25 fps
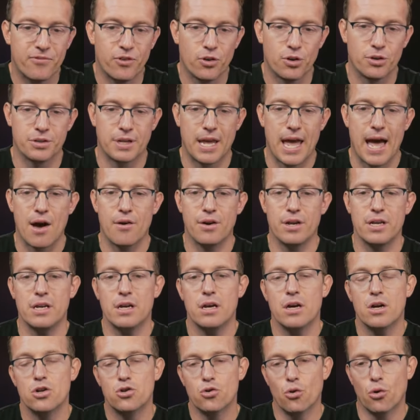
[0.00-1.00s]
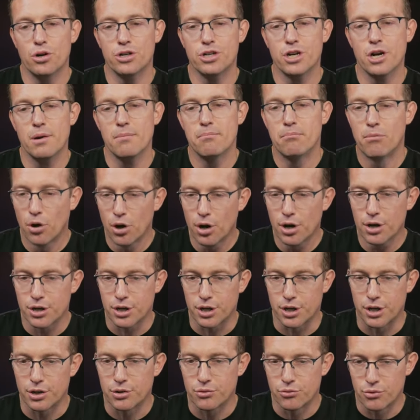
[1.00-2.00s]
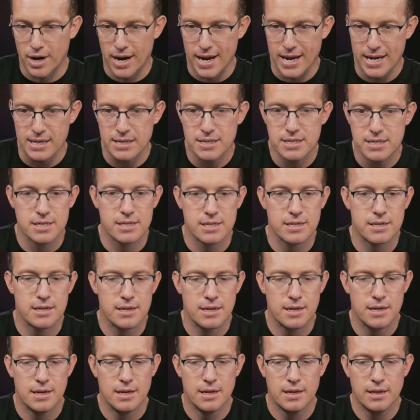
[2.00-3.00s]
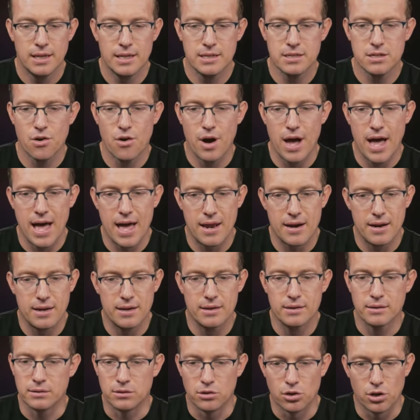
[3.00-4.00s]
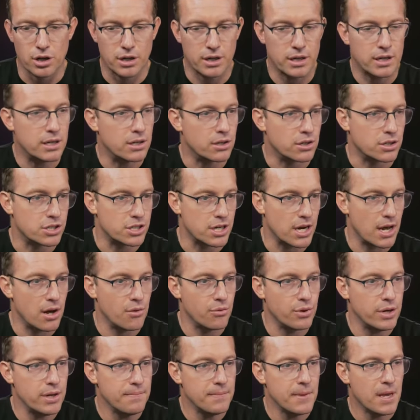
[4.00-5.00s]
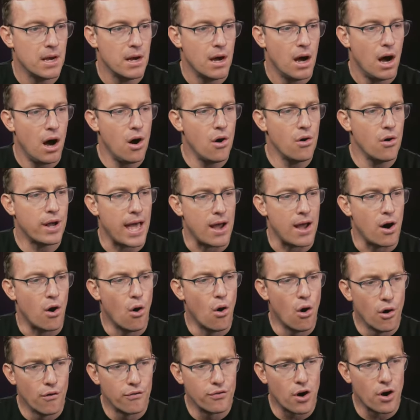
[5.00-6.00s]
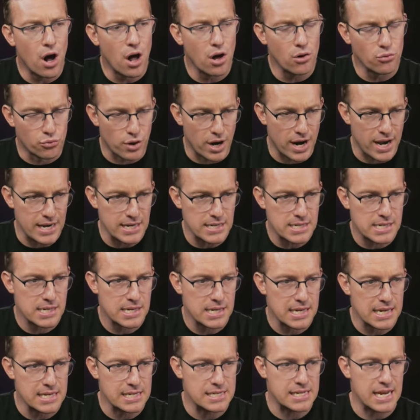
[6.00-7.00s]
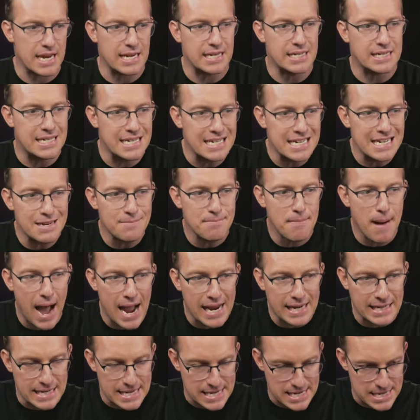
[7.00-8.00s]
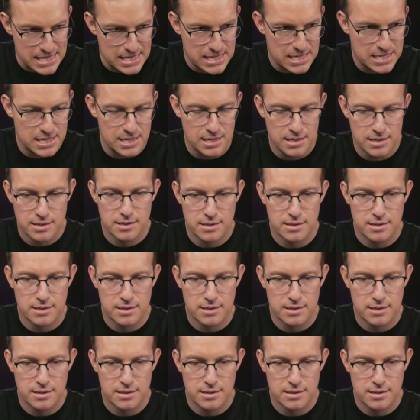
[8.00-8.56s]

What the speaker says: Fulton County, Georgia murder rates. Let's go ahead and look here, shall we? Okay, overall rate is a D minus